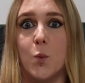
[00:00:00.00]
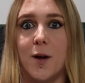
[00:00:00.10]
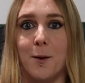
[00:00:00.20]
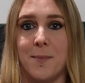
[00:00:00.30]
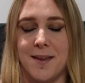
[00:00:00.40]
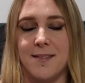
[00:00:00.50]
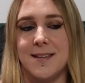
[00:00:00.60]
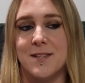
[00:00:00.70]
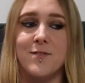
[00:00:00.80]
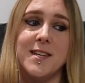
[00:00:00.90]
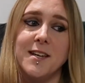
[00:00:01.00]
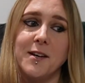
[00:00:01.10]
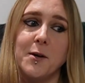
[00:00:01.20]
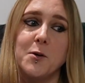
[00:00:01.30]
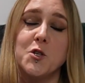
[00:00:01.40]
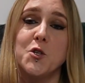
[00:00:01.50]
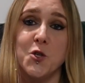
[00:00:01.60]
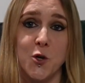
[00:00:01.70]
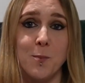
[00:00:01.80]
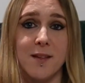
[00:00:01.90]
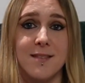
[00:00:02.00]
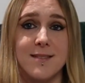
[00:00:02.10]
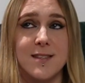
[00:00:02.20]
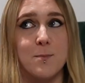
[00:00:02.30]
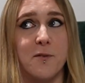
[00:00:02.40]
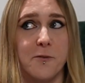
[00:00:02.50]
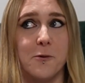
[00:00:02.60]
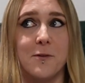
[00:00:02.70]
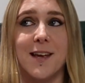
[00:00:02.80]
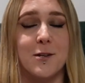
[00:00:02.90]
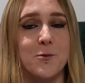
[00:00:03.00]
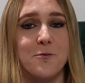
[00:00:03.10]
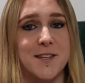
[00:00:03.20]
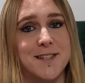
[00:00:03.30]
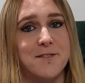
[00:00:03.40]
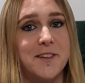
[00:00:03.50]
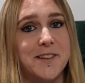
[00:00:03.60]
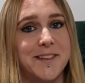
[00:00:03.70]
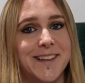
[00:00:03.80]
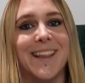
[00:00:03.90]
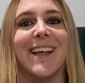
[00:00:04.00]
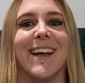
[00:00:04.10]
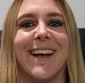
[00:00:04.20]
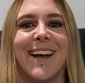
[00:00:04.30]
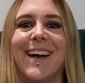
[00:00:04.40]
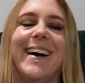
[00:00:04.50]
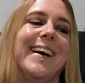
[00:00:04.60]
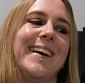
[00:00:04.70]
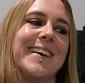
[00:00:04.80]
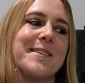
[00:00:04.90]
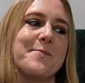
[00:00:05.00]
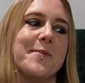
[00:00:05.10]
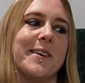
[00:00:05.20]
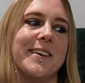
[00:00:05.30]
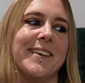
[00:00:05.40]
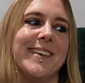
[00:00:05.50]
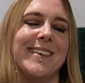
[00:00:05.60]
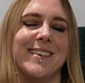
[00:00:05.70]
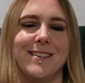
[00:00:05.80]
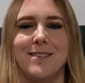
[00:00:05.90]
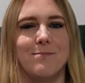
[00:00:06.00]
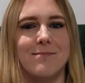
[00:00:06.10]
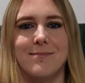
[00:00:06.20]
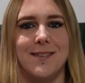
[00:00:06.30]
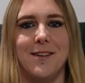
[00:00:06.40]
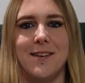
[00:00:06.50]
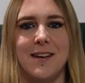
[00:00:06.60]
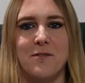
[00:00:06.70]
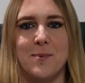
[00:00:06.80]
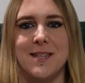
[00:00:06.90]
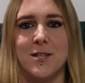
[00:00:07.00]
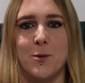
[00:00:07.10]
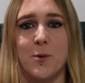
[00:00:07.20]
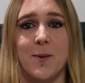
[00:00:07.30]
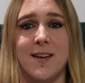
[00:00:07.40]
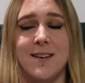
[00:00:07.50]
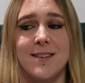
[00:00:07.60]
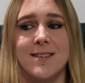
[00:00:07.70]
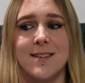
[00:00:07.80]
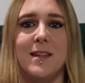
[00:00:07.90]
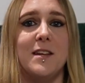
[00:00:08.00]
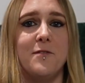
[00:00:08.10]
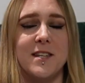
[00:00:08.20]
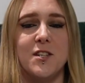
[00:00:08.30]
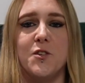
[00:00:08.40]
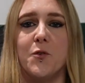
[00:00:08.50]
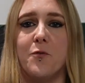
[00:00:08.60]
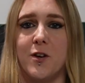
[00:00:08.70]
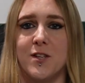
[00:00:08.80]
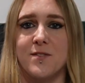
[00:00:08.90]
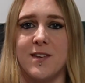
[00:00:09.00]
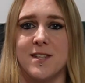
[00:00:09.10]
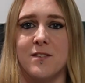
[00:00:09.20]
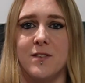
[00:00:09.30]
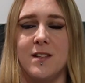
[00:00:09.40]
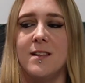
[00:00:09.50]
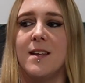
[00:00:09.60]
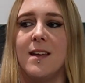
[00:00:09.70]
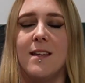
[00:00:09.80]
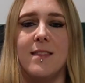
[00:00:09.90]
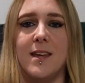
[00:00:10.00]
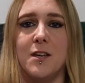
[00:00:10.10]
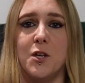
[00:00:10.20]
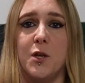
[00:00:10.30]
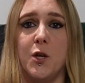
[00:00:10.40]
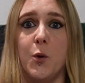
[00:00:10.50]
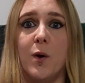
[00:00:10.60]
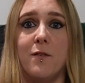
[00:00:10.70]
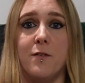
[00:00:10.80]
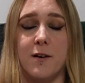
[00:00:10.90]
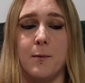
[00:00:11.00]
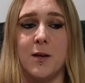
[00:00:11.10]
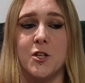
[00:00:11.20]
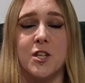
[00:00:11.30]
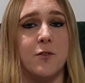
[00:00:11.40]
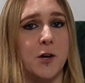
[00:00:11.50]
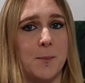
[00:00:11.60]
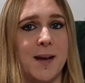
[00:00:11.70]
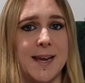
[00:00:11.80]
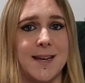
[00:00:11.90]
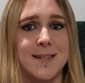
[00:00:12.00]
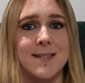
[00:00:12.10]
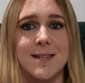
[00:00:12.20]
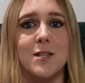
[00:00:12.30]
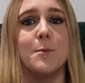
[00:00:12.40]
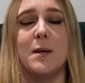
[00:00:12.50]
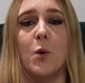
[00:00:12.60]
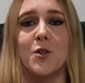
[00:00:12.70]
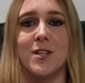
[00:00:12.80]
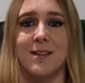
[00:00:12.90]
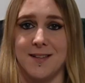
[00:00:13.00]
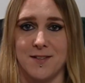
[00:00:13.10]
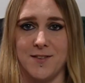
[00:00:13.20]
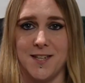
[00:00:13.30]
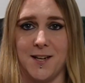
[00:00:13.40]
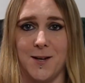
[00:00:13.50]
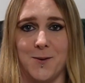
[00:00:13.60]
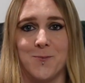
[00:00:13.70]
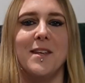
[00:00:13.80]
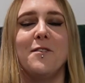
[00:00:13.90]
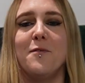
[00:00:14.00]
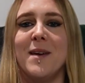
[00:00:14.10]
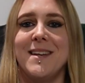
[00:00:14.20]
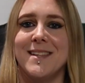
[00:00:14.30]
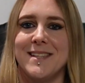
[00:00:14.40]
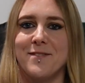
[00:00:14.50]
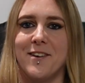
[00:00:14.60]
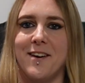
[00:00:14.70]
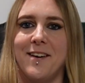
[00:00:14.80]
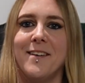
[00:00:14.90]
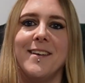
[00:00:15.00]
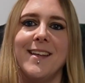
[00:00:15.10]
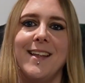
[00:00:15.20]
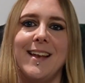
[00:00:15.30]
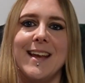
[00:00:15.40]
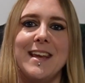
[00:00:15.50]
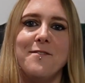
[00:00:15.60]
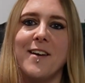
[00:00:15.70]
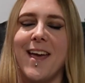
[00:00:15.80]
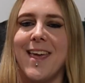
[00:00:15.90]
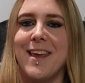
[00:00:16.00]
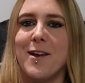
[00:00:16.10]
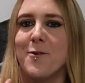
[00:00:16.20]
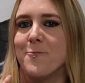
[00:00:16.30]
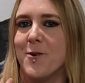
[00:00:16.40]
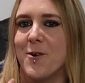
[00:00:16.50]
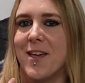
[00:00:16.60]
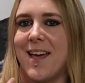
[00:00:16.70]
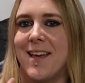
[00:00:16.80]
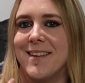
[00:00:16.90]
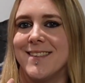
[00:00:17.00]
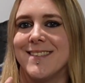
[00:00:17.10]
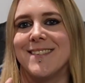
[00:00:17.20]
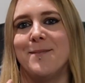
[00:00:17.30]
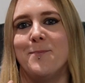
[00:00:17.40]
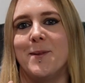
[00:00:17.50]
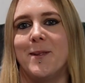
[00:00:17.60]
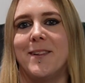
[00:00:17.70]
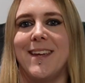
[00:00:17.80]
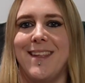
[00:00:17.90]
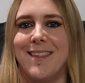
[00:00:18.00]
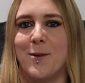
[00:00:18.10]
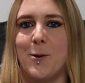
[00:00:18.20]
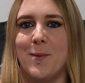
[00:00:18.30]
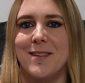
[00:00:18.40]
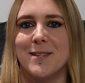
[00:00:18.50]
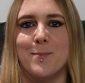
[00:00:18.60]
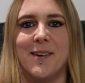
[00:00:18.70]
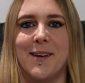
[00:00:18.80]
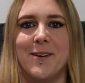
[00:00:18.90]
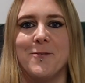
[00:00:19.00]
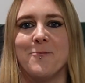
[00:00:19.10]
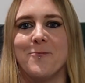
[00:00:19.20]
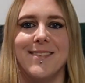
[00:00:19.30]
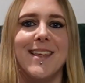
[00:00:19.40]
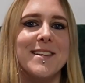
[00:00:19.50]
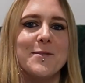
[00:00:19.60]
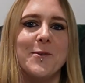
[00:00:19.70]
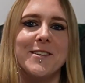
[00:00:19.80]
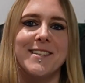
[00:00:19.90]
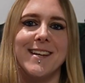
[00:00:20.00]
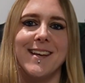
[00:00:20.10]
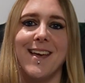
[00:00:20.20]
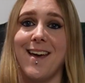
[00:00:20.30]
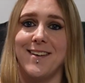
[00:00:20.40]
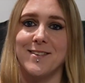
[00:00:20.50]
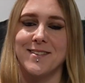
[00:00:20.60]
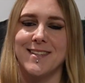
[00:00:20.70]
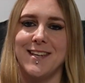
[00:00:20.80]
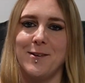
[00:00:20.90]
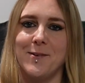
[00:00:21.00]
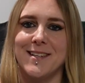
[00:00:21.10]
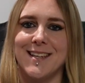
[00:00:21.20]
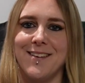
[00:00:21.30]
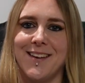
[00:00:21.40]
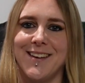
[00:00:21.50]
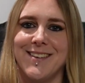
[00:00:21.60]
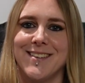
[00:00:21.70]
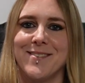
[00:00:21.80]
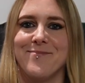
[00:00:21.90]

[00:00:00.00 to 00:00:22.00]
why I'm making this video 2 months before the actual festival. But you can never be too prepared. And if this is your first festival, then you are very much in the right place to be watching this video. If you've made it this far, leave a rock hands symbol in the comments below. Thanks for watching, and I'll see you at download.